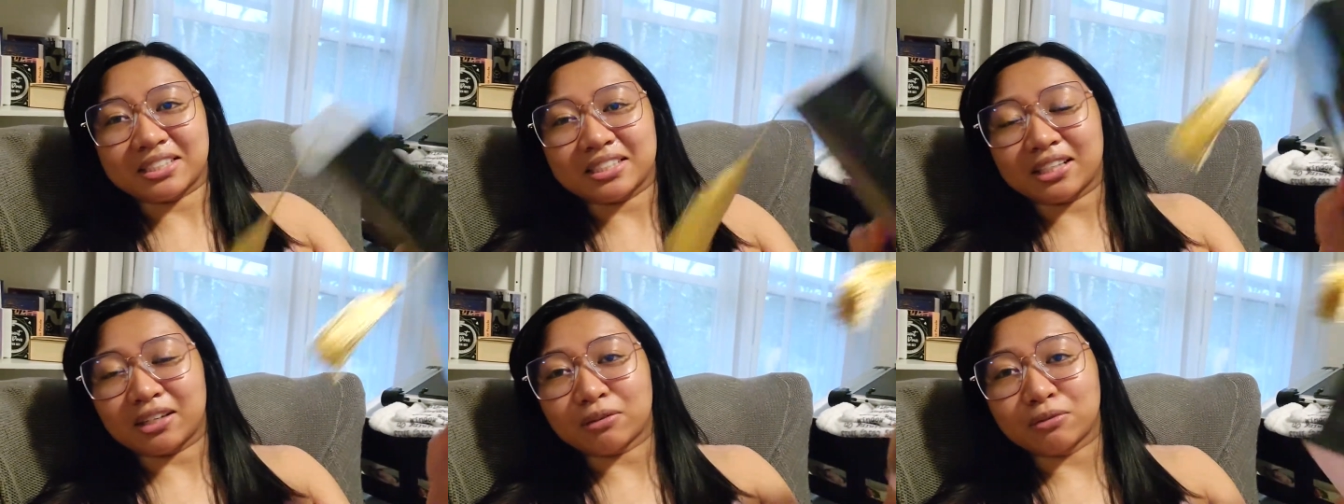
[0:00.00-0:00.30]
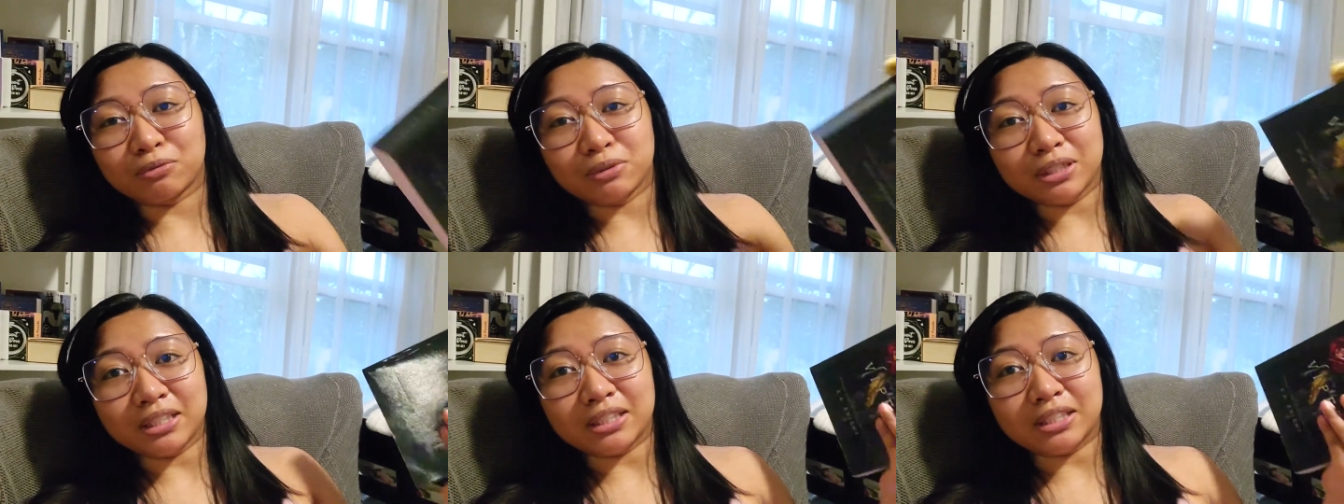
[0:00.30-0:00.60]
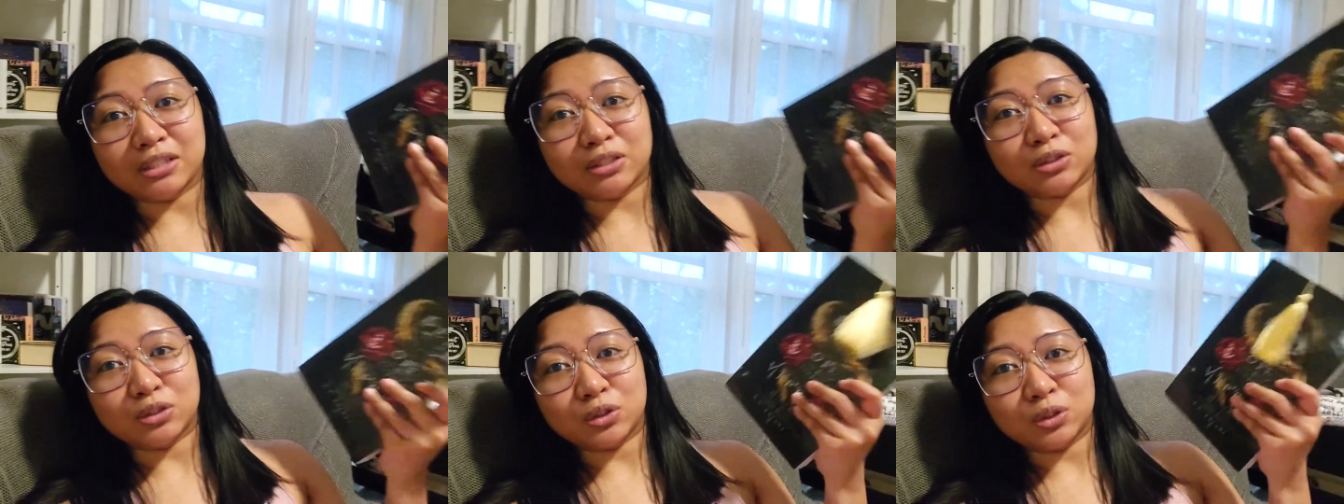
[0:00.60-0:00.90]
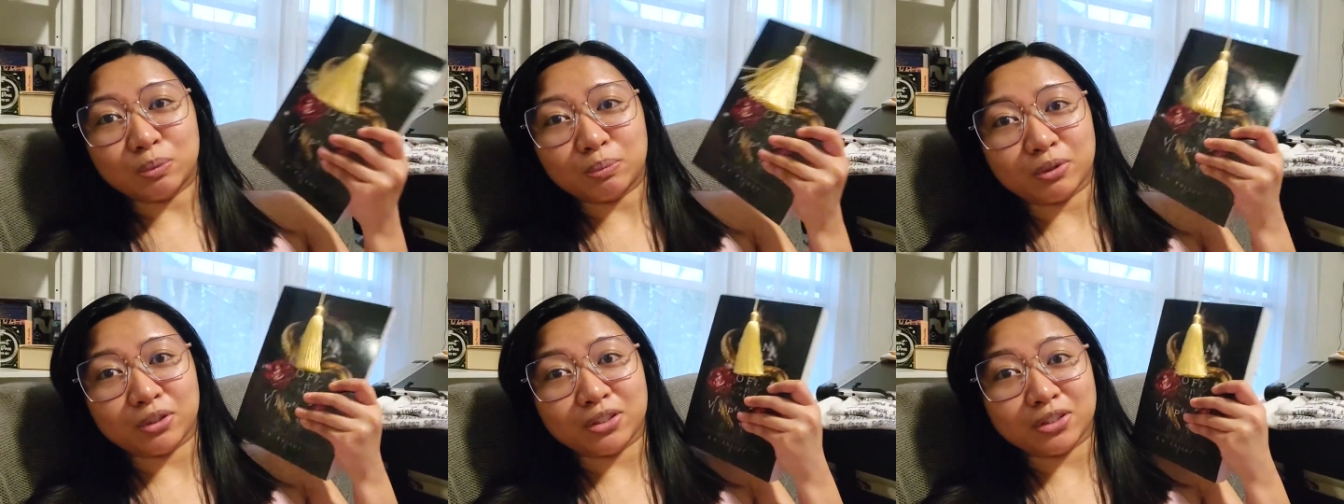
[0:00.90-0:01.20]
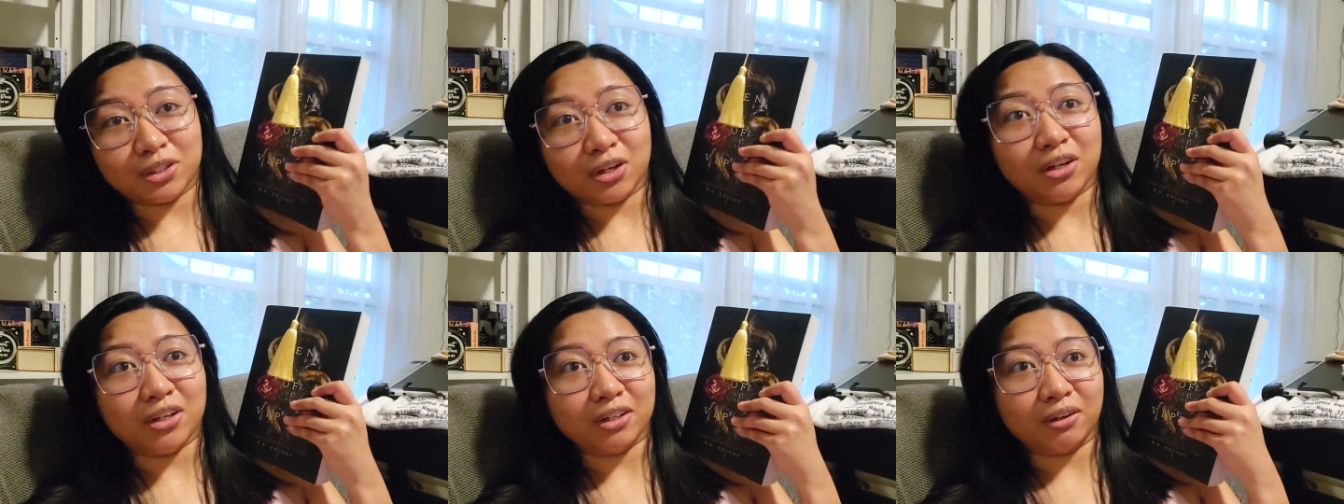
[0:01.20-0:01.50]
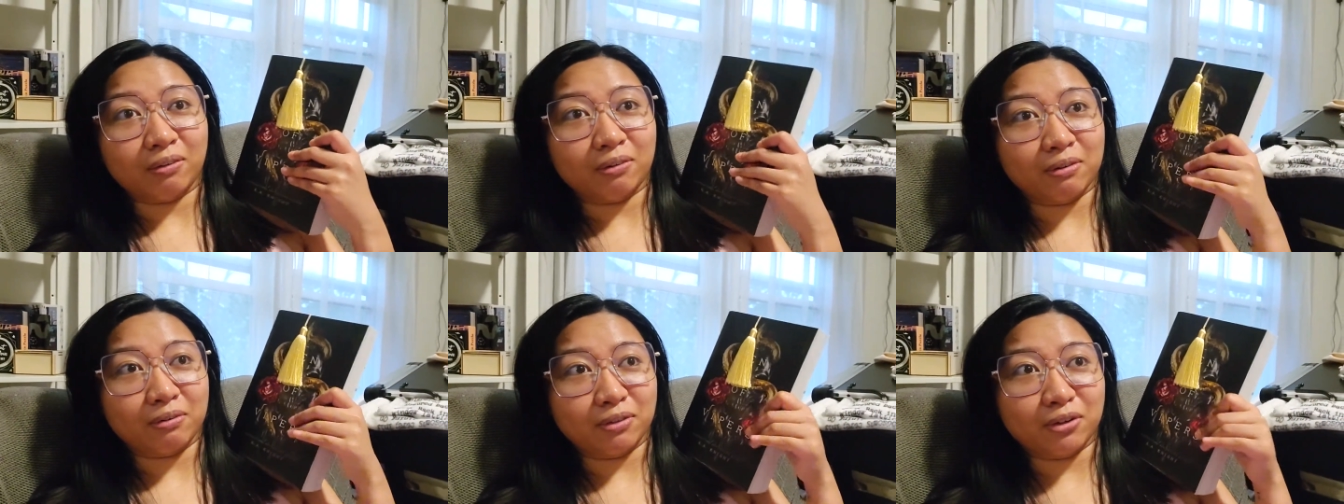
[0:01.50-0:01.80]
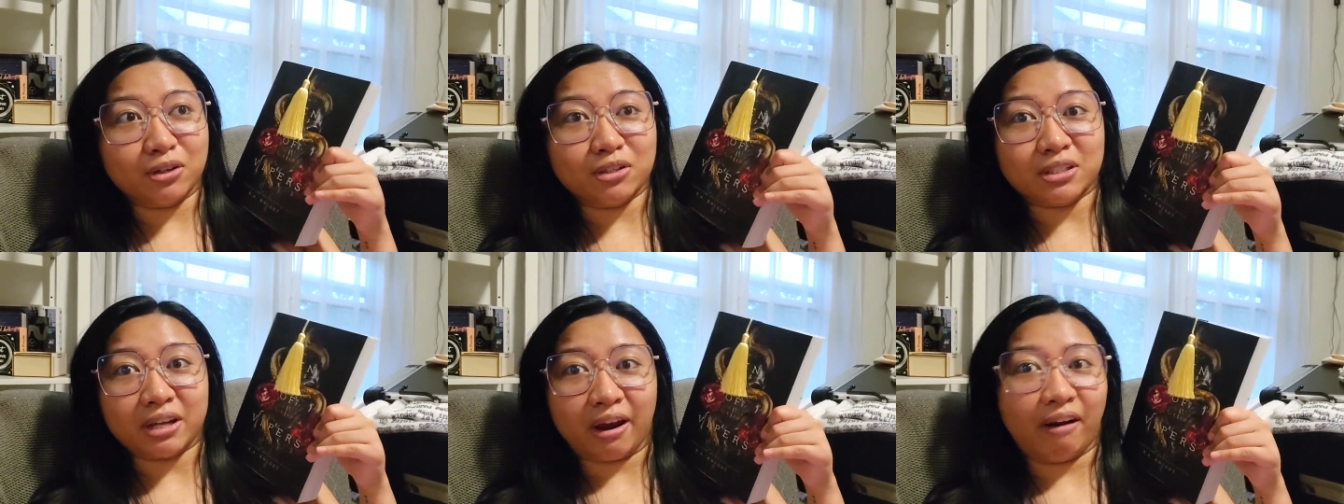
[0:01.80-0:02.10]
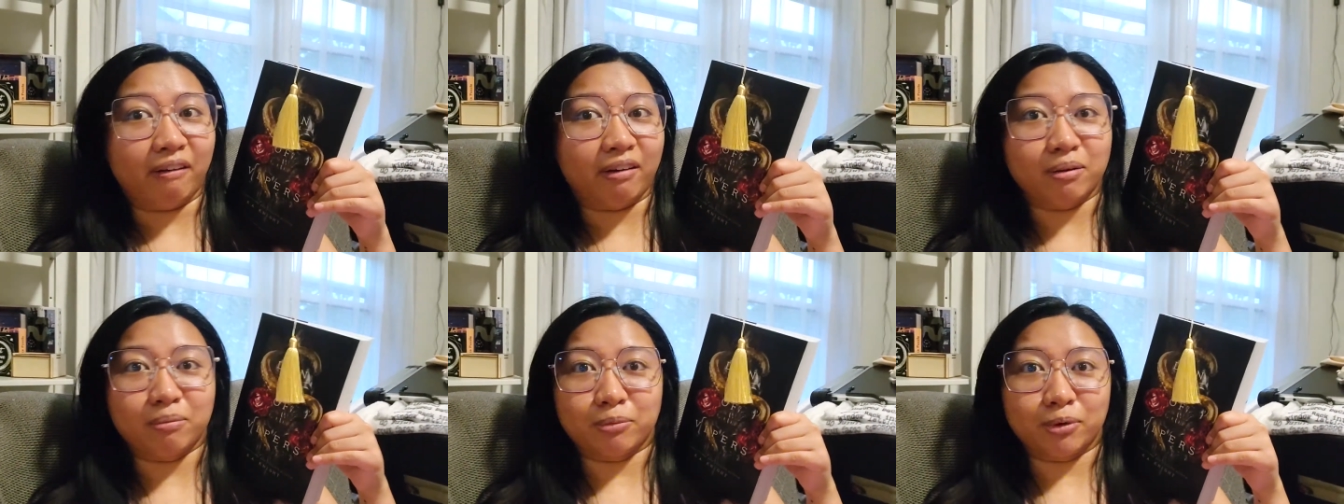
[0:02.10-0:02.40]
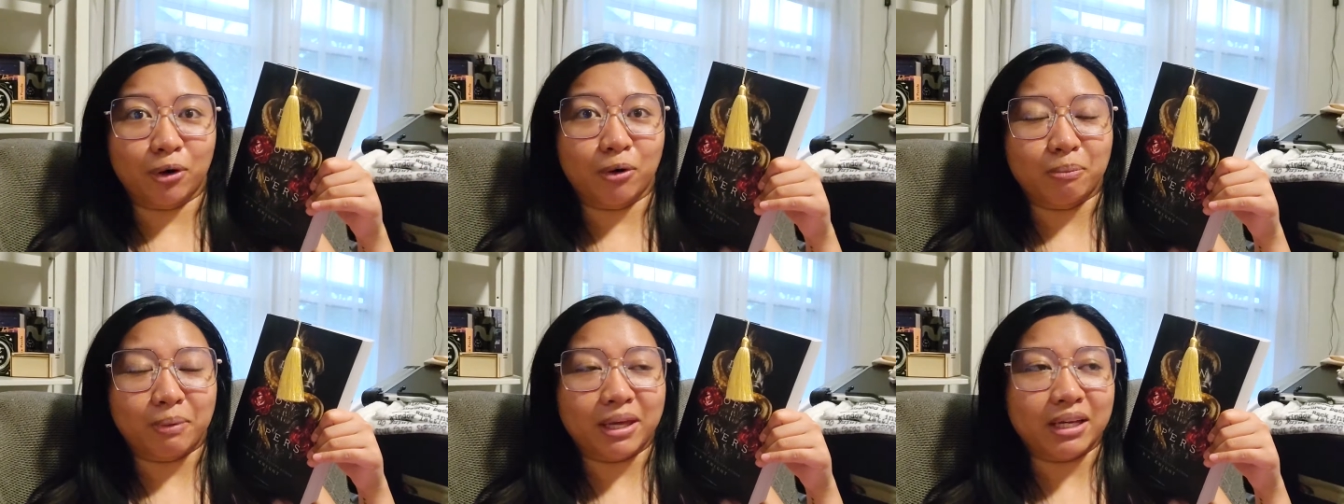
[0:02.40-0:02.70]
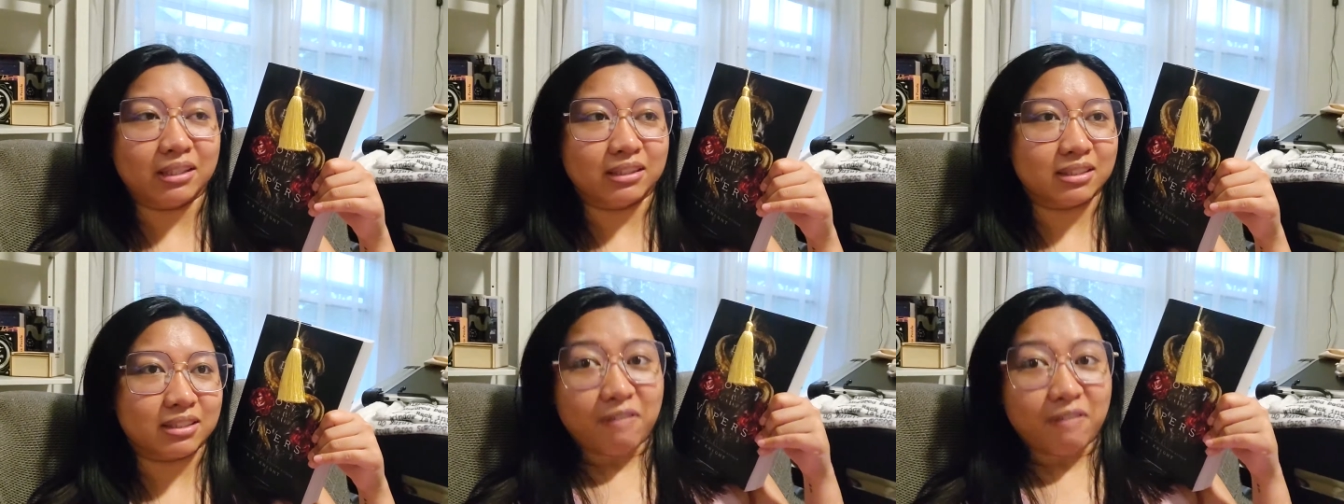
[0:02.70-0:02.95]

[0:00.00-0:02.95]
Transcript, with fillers: It's like a really super dark reverse harem romance.